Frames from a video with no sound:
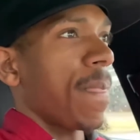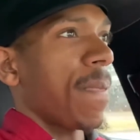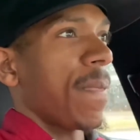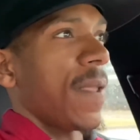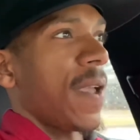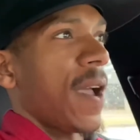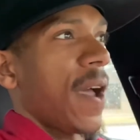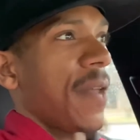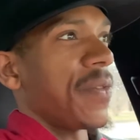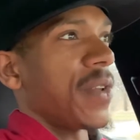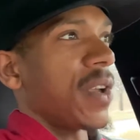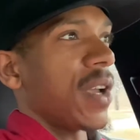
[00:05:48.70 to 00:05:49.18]

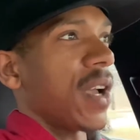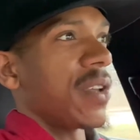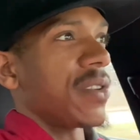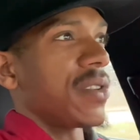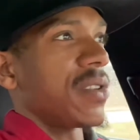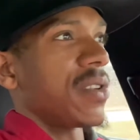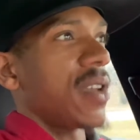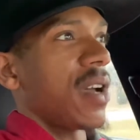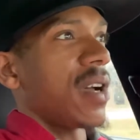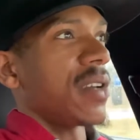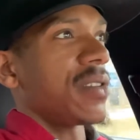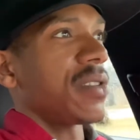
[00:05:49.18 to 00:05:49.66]
I think
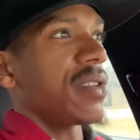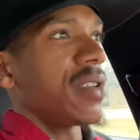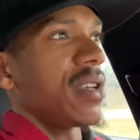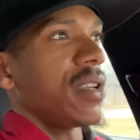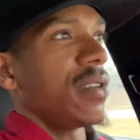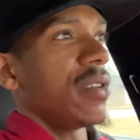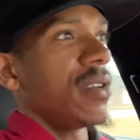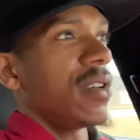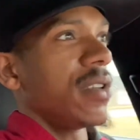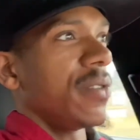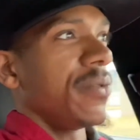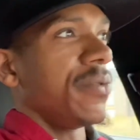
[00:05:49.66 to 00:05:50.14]
I
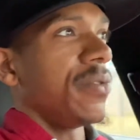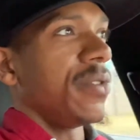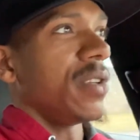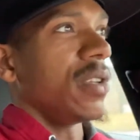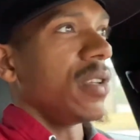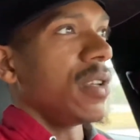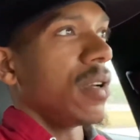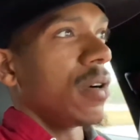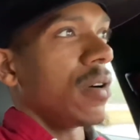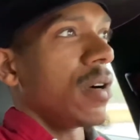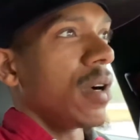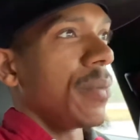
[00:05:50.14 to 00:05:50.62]
said another
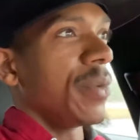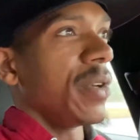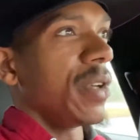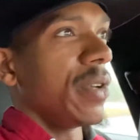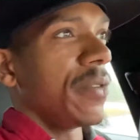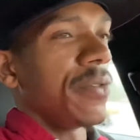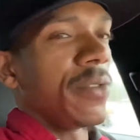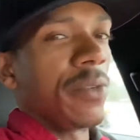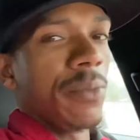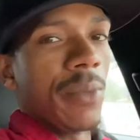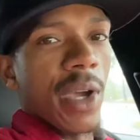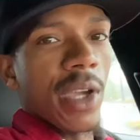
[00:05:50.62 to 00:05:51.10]
video, I mean,
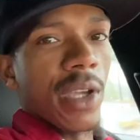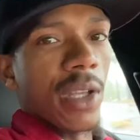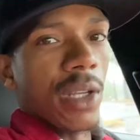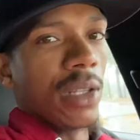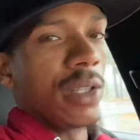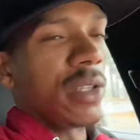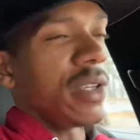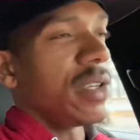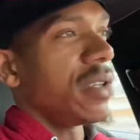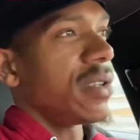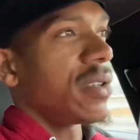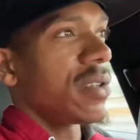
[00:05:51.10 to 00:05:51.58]
if you're making
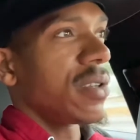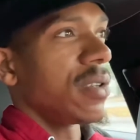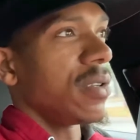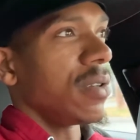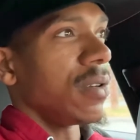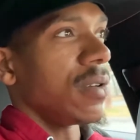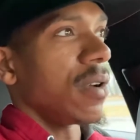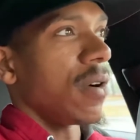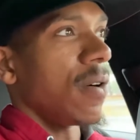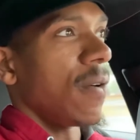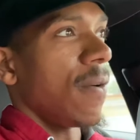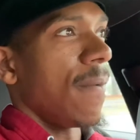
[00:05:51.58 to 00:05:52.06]
at least,
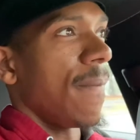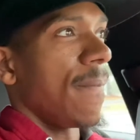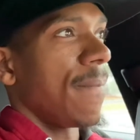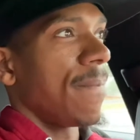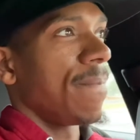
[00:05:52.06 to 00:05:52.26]
you know,